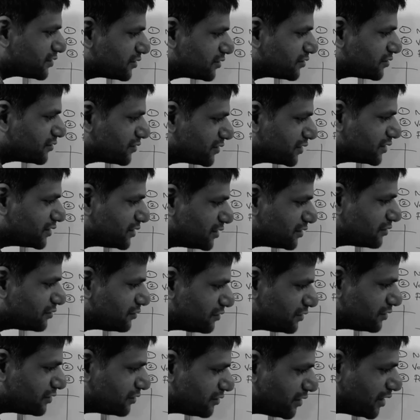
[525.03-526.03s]
So this is
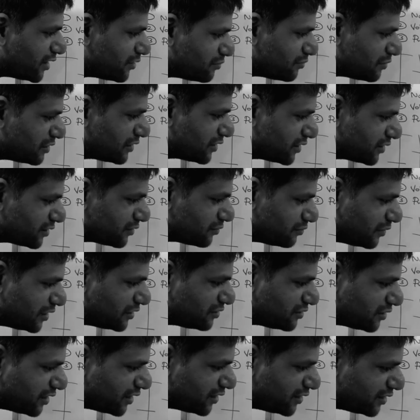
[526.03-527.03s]
going to happen at
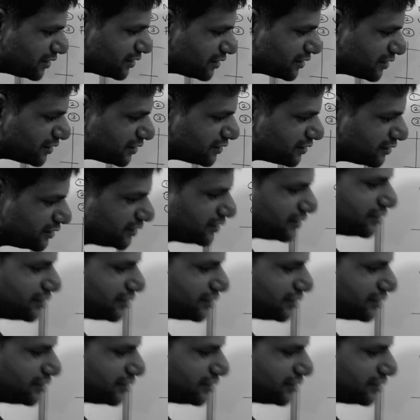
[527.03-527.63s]
much higher rate.